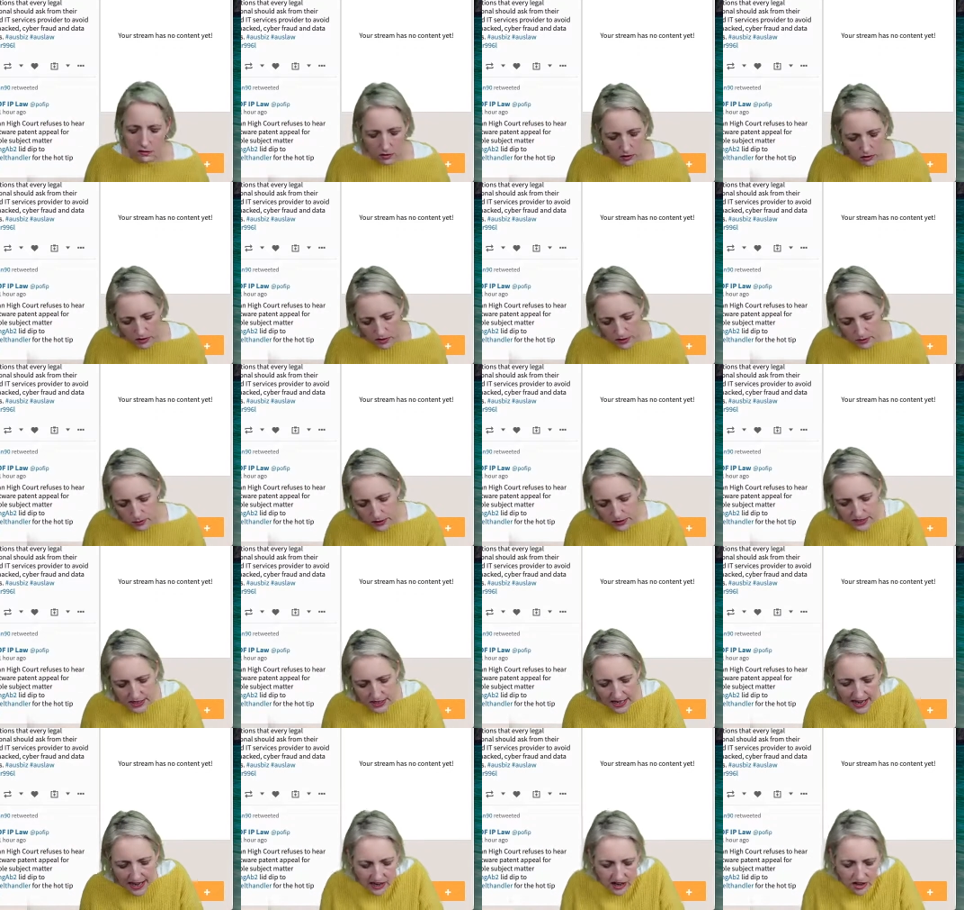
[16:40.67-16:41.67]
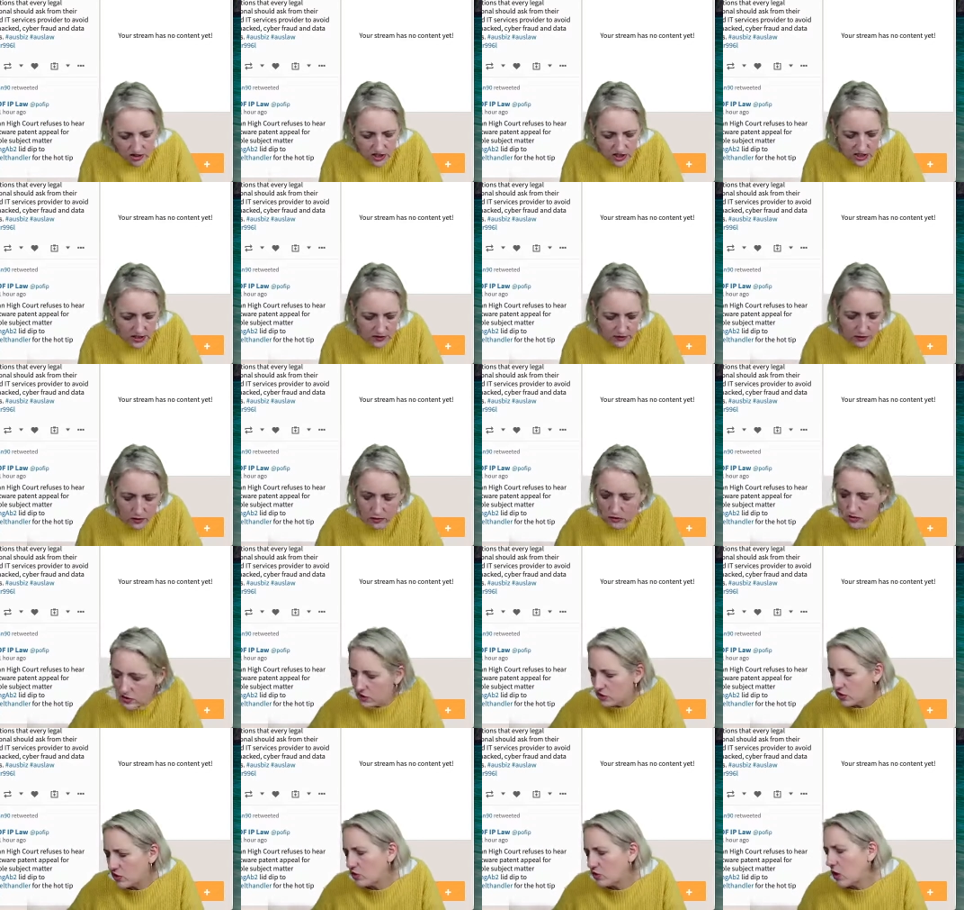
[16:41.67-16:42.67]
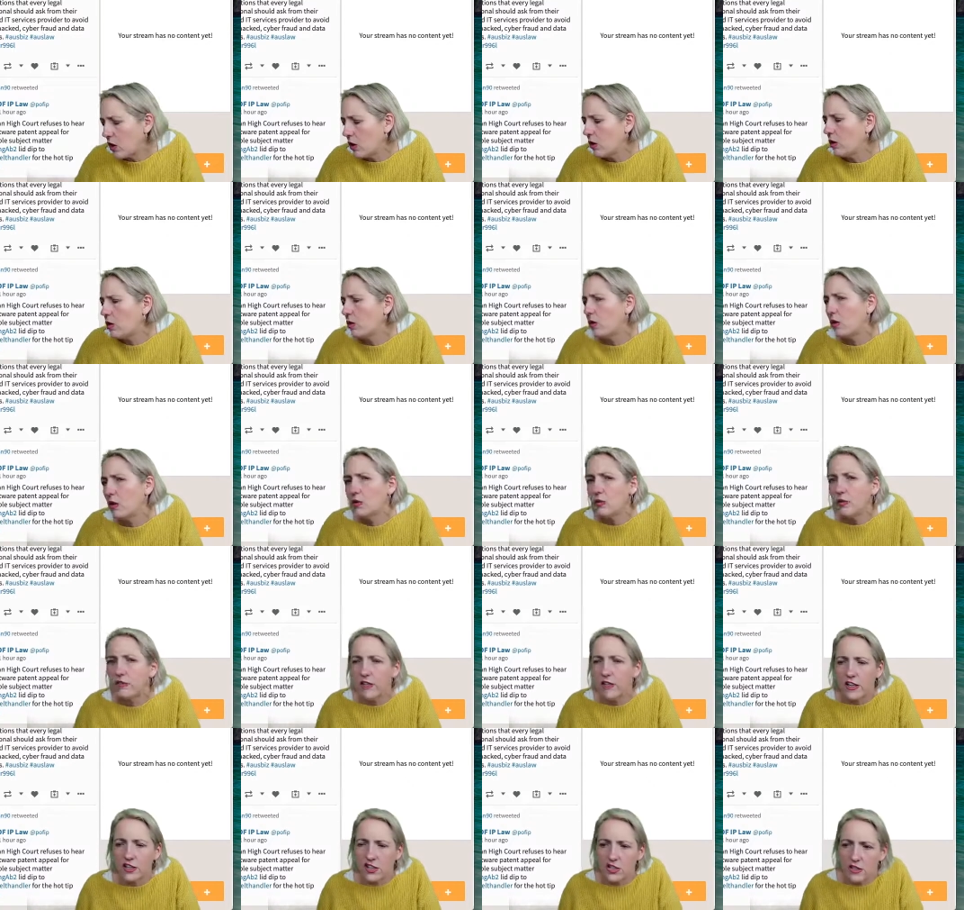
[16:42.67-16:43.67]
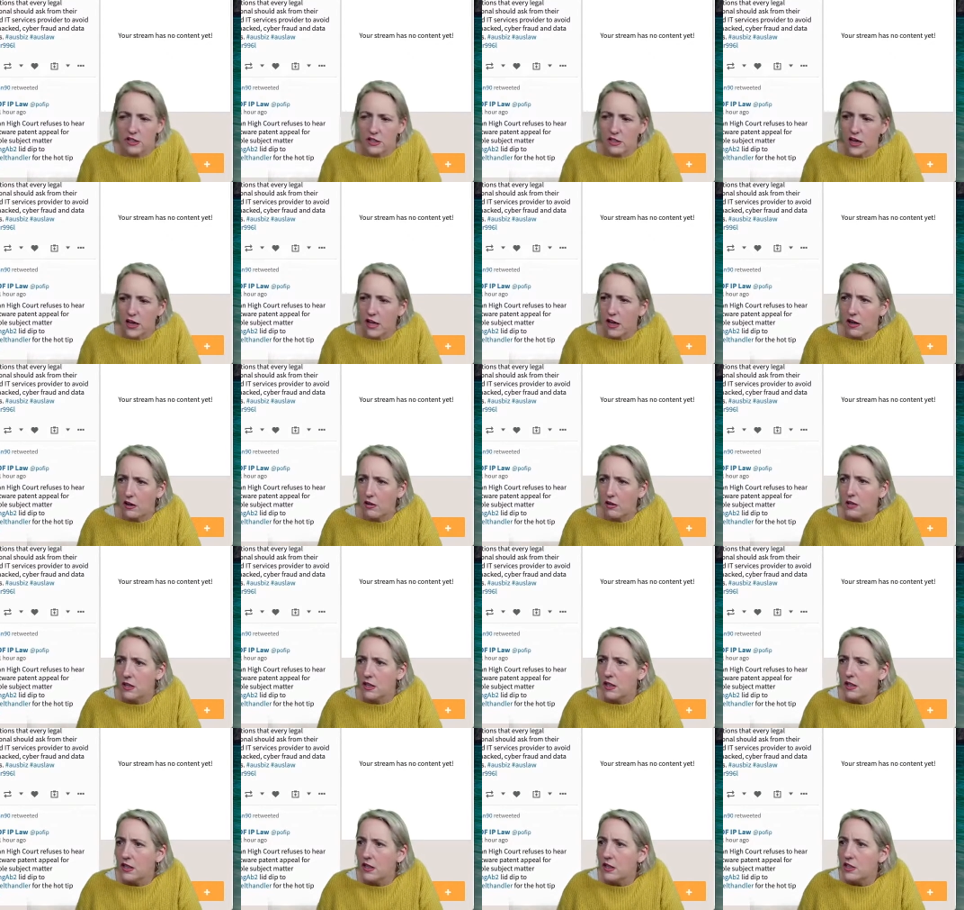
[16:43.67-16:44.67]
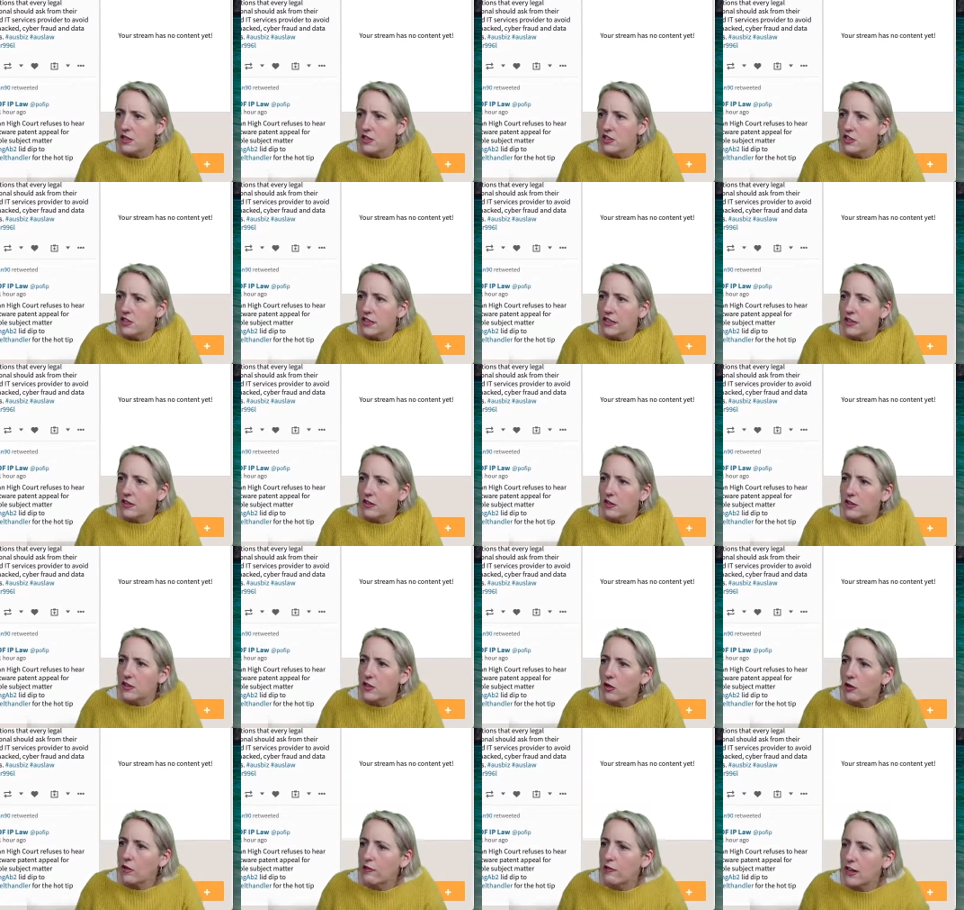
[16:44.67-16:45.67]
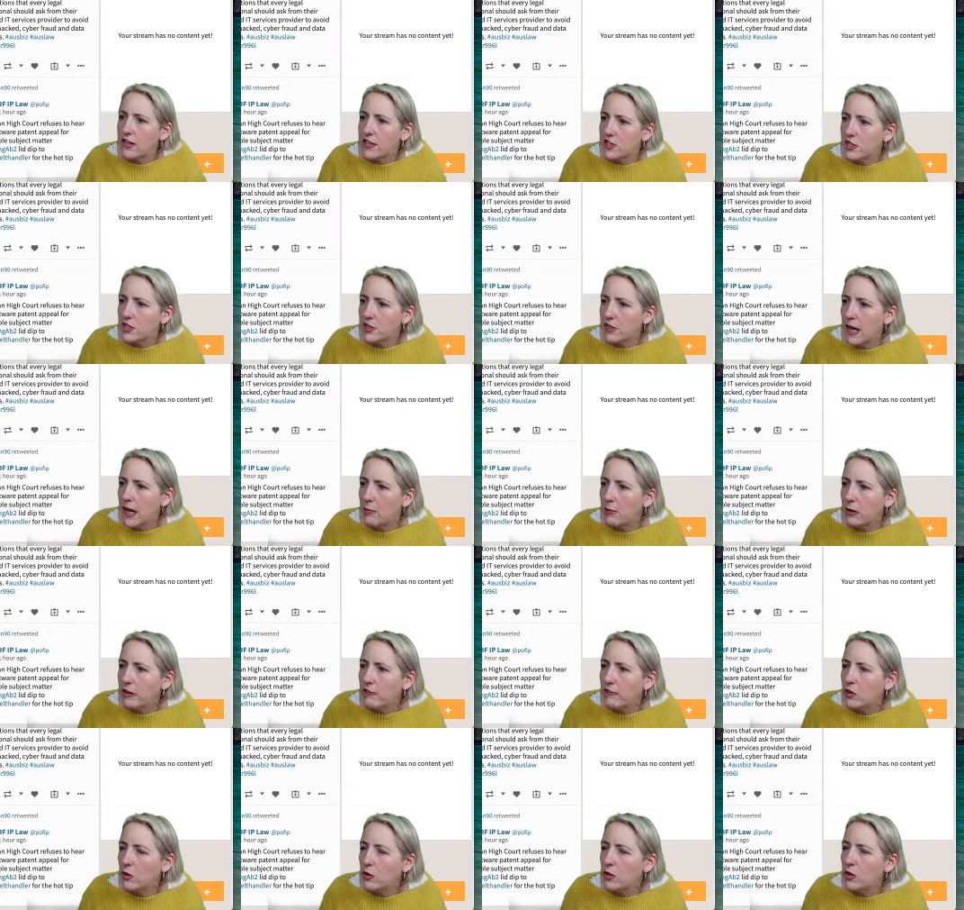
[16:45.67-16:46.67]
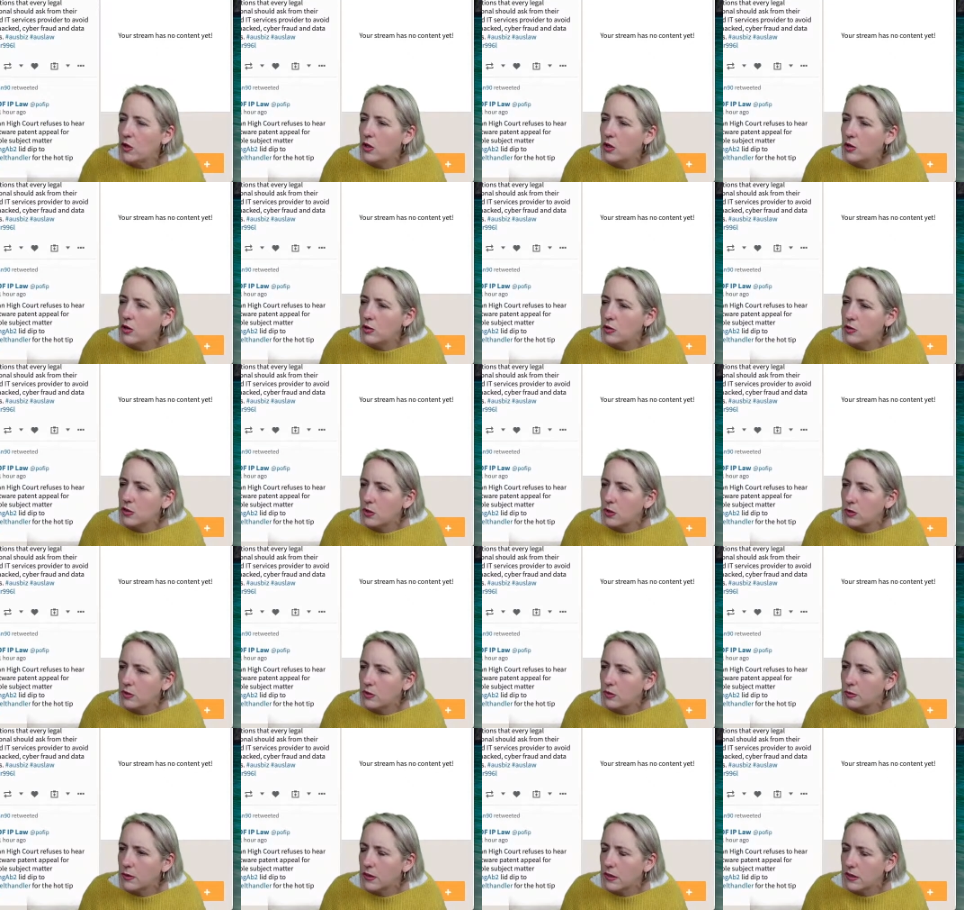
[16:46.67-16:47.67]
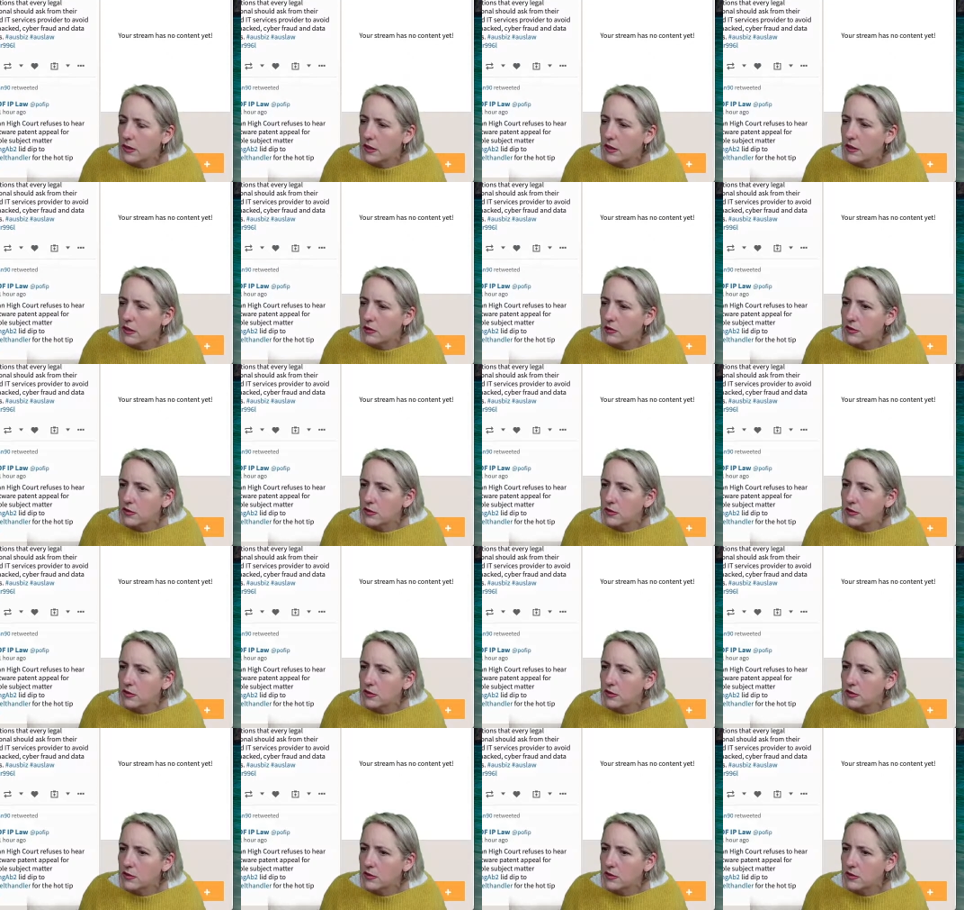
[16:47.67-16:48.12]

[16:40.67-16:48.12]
Hootsuite's layout just feels so old-fashioned now. Do you think it looks old-fashioned? How many of you use Hootsuite and think it